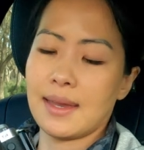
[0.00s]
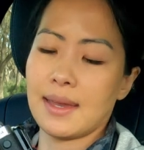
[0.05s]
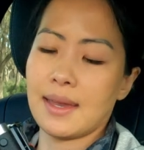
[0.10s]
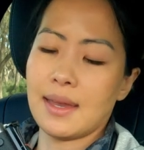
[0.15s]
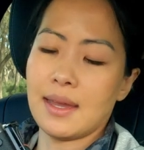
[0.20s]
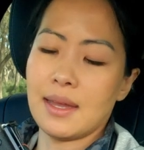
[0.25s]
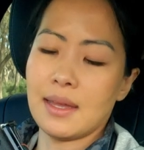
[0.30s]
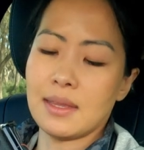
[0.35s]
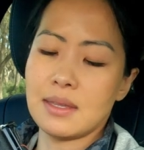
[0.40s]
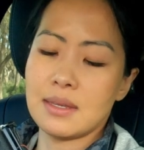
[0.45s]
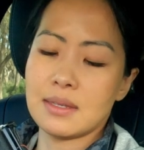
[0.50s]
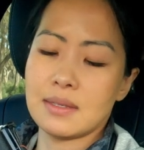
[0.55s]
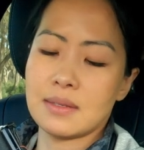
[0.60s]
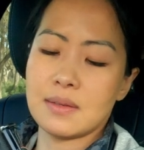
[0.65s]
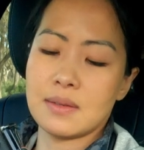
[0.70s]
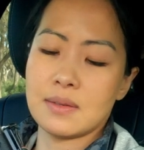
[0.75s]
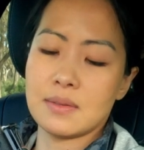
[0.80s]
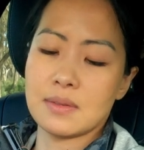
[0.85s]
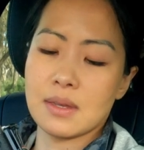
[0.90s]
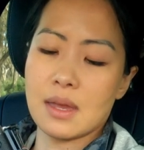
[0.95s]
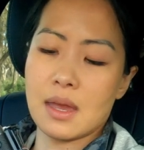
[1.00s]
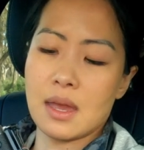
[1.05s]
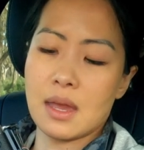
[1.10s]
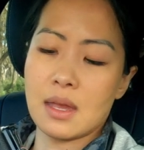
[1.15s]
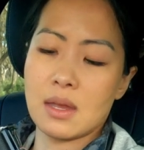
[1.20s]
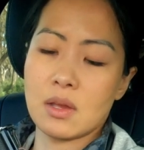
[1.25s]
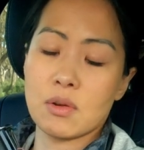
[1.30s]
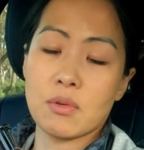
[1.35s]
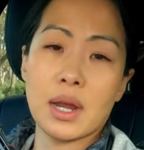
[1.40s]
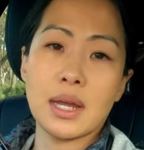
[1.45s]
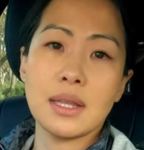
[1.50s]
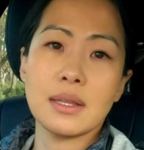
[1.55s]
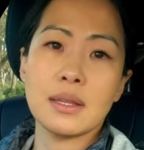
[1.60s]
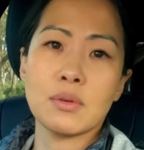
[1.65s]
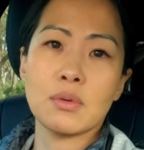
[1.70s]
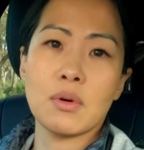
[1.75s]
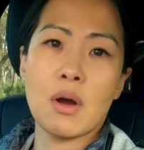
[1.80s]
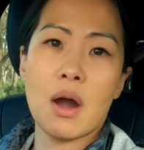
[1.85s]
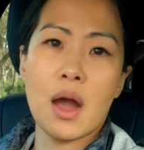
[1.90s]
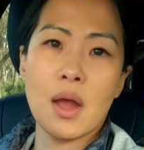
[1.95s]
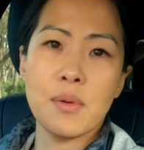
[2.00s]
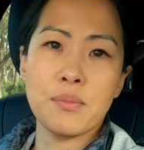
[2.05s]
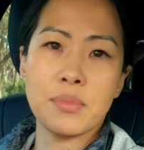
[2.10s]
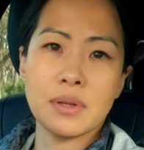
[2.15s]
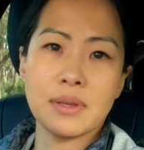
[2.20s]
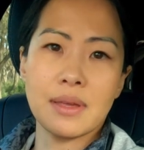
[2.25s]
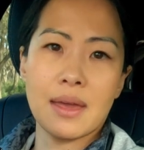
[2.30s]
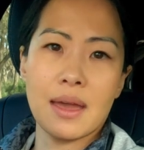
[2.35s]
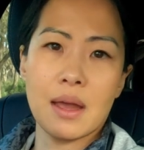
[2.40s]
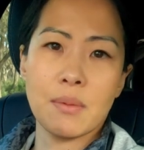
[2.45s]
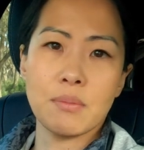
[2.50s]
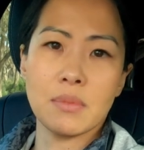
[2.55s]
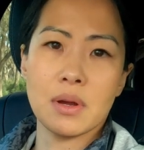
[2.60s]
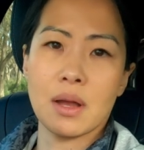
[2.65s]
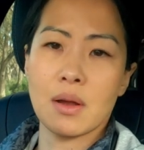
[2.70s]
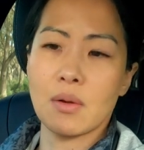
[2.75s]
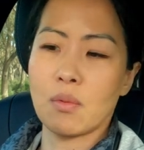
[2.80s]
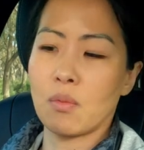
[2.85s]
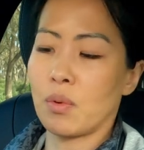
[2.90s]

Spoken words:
And this is a great little hybrid camera,